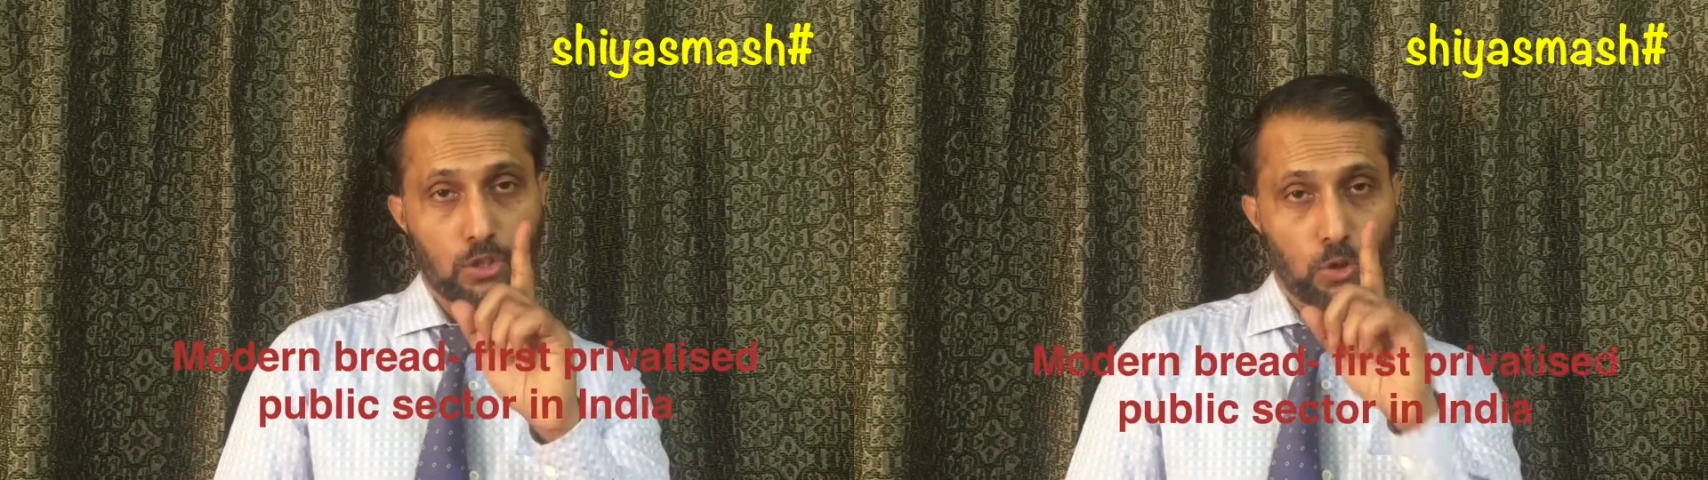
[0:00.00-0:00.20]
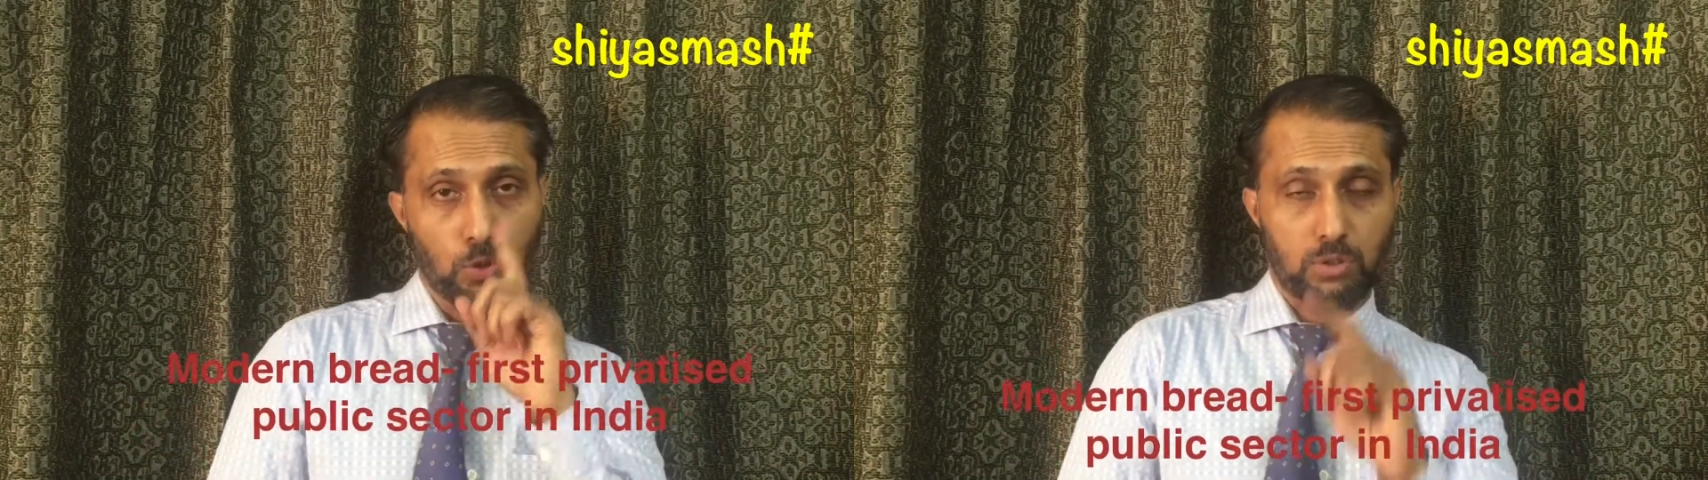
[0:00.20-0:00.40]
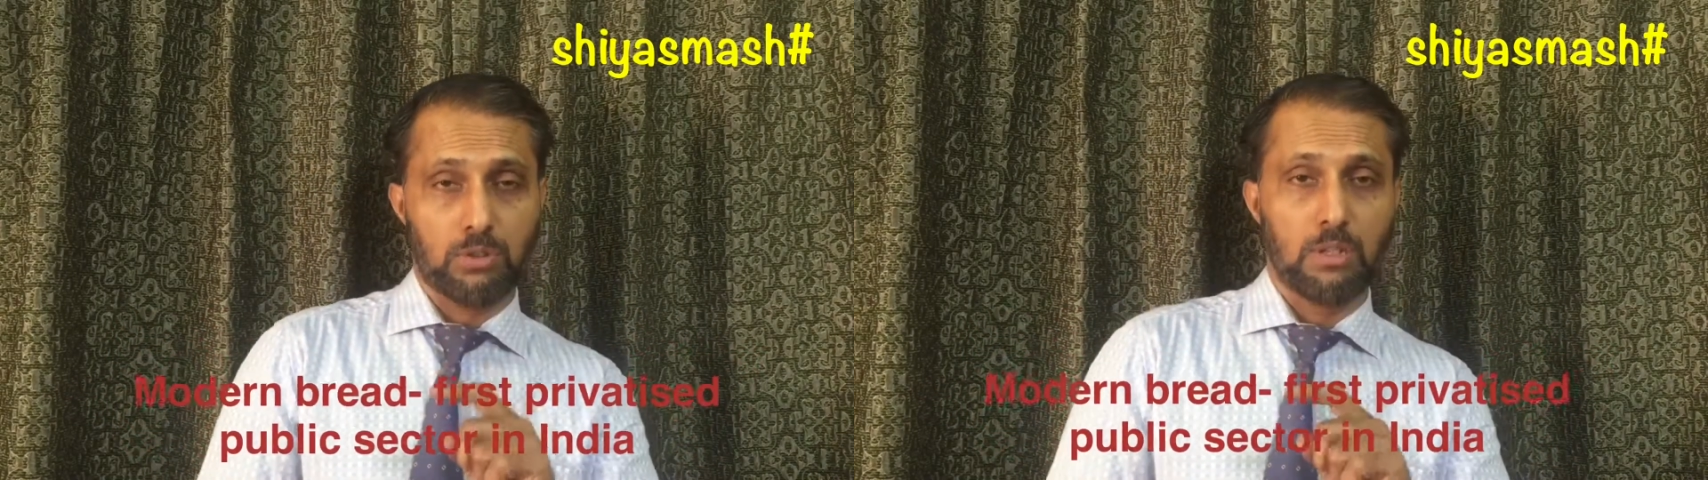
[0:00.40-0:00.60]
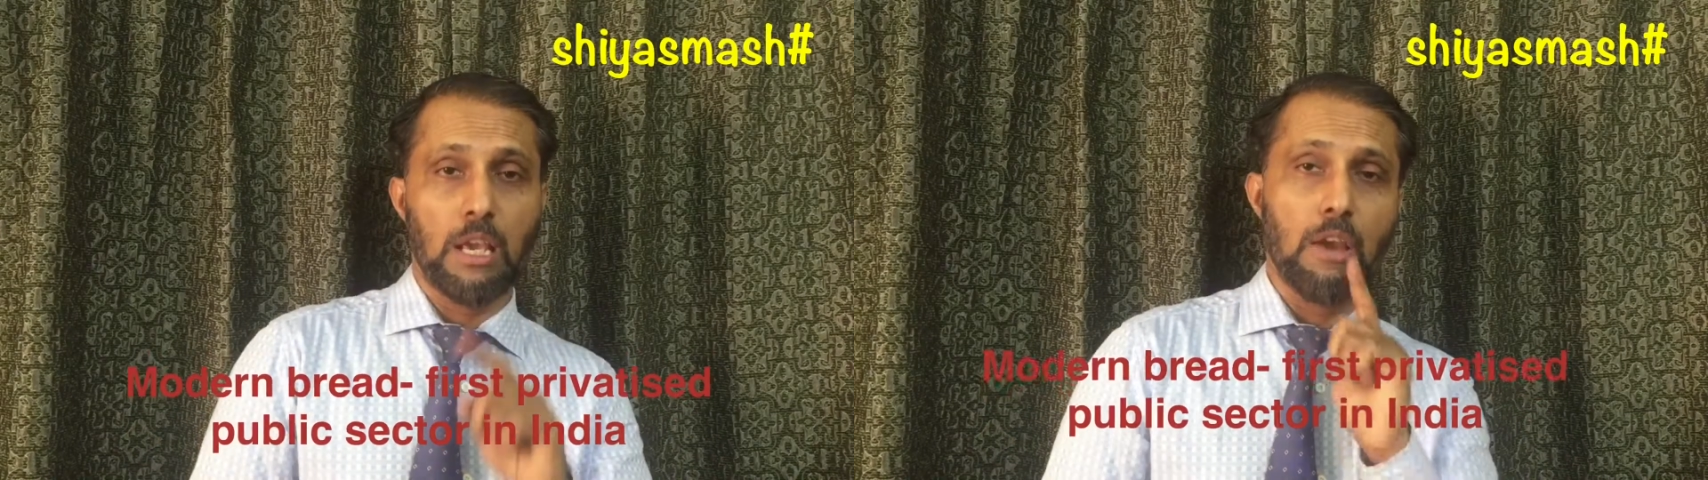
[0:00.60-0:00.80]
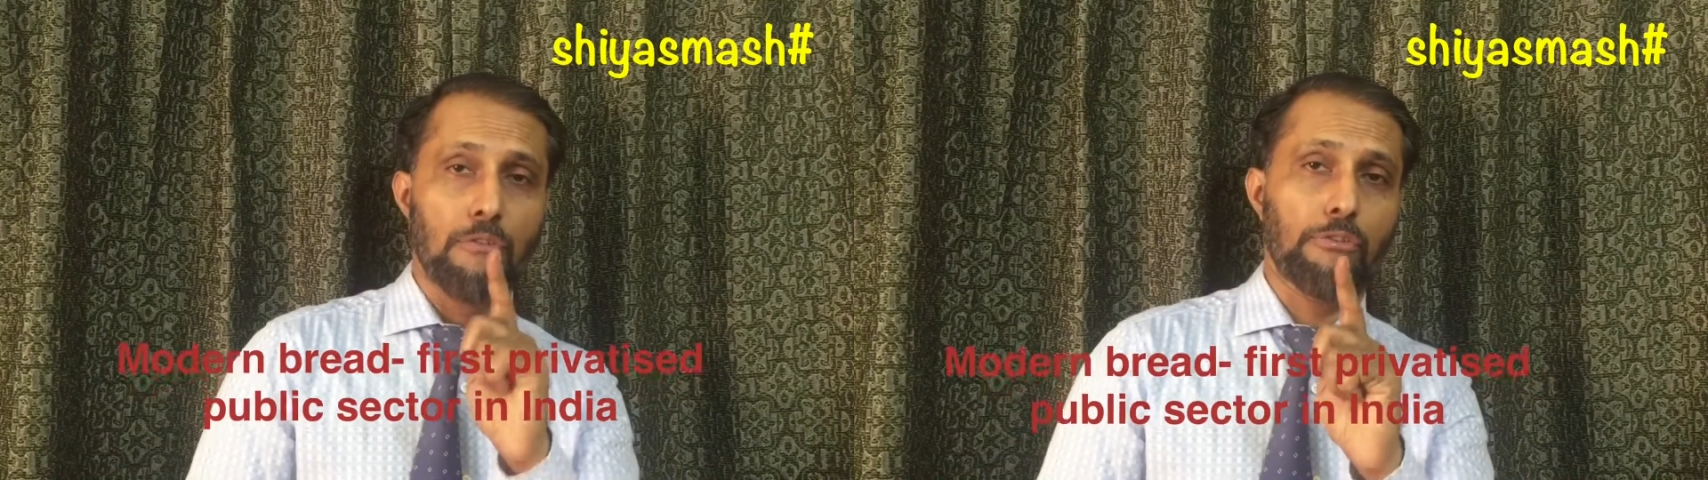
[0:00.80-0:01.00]
shows
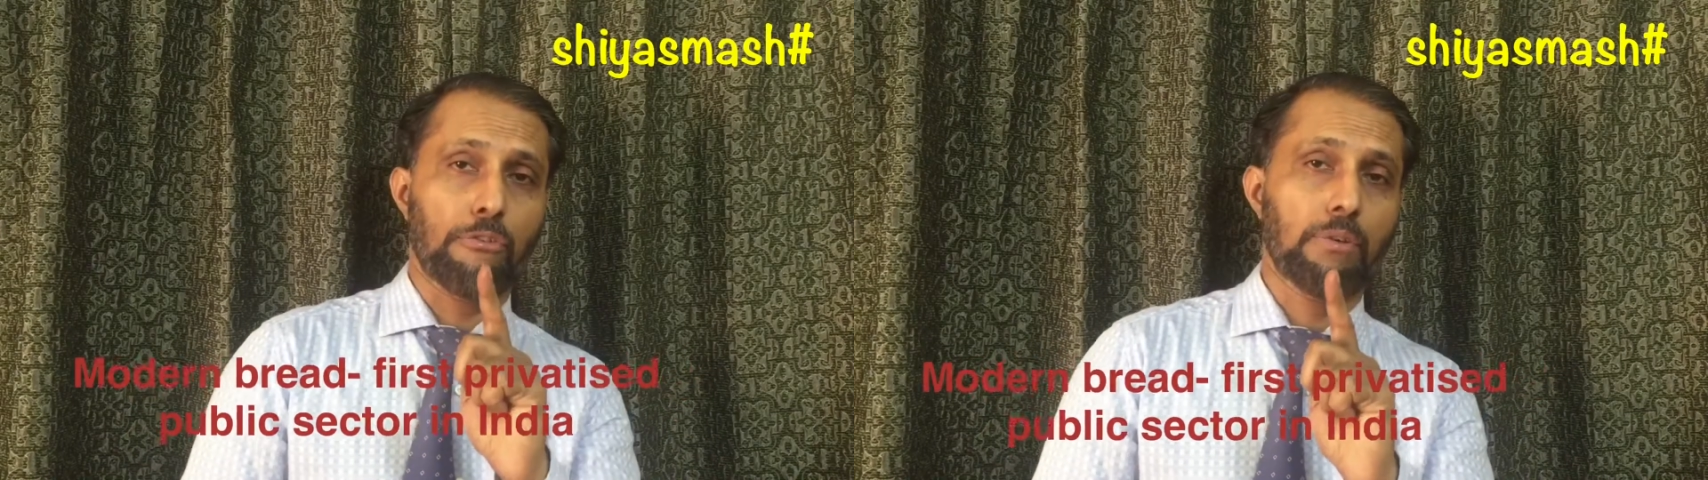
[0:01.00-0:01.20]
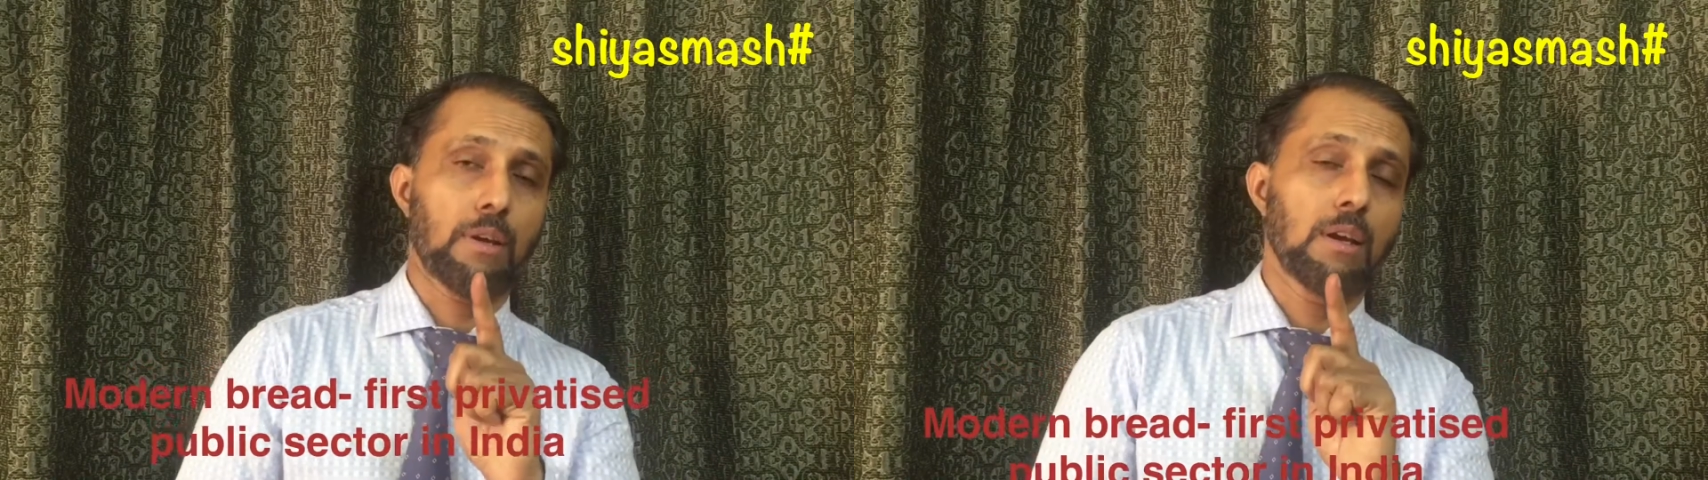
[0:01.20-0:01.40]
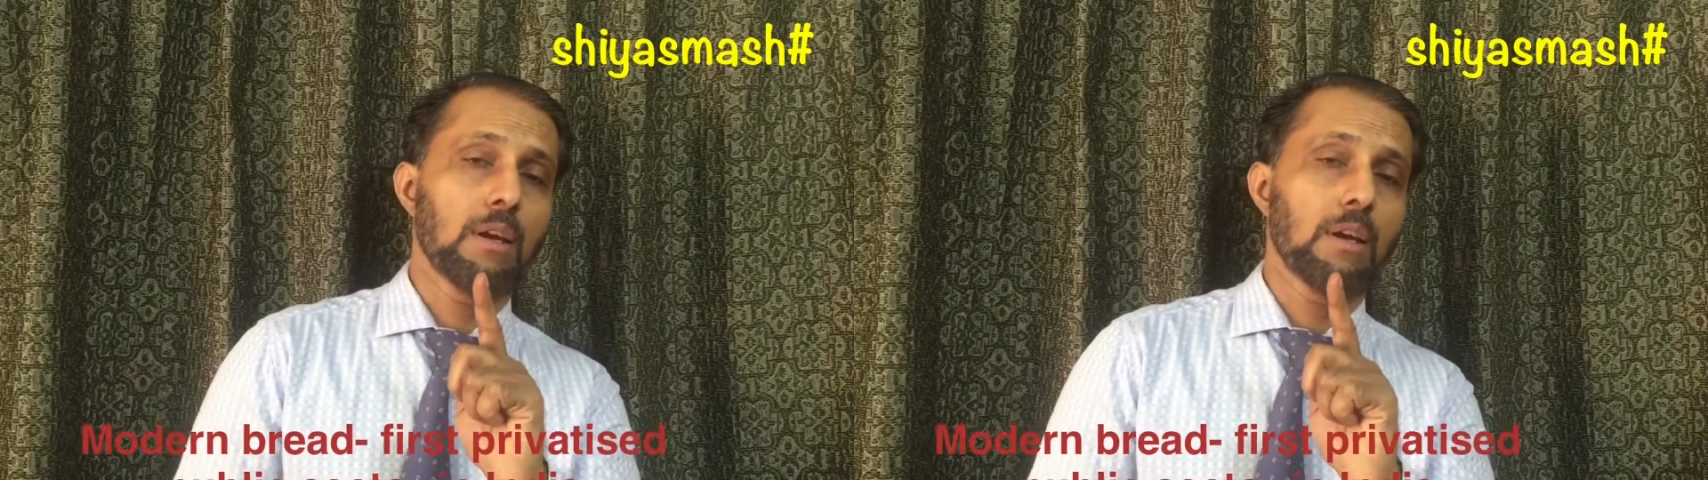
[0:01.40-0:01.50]
if